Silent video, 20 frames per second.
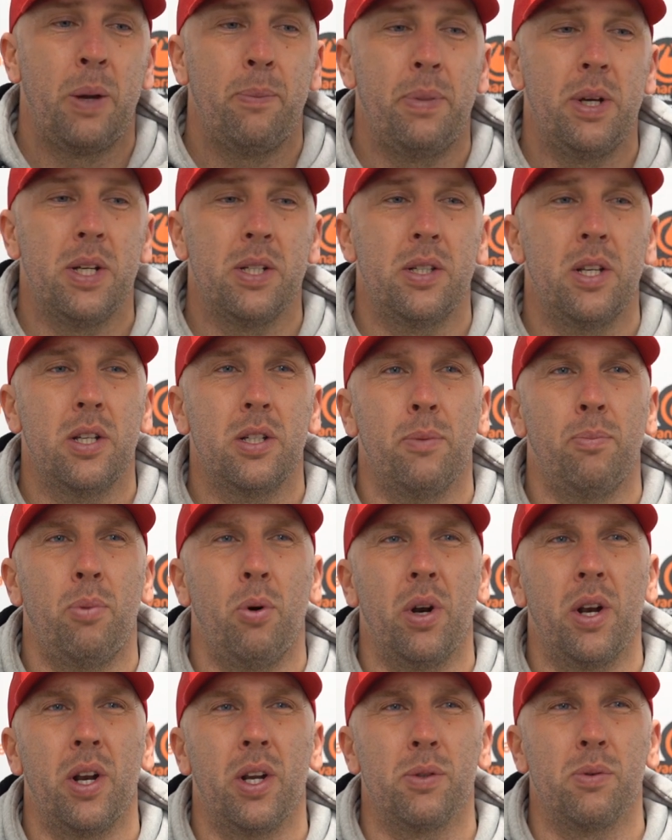be as
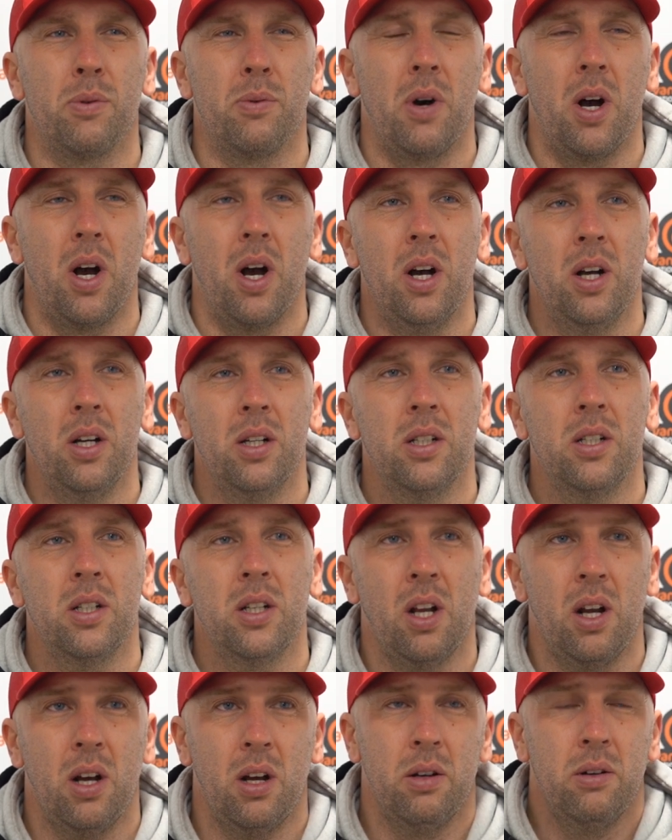disappointed as we were,
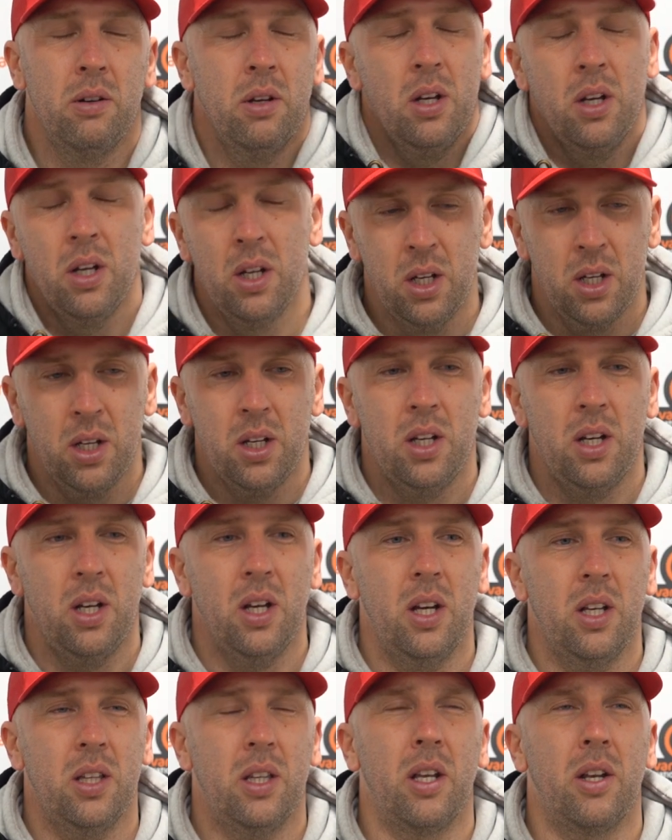you know,
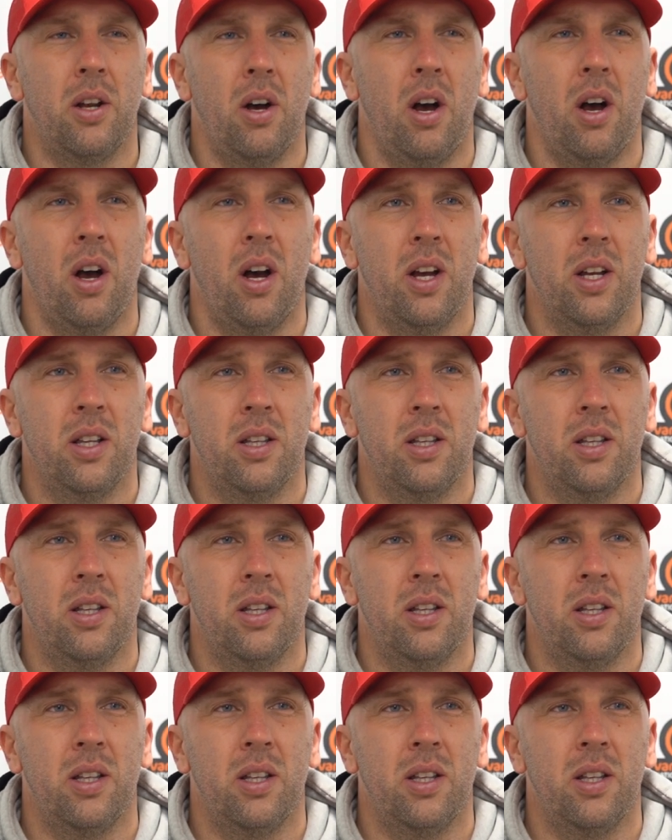it, it did hurt.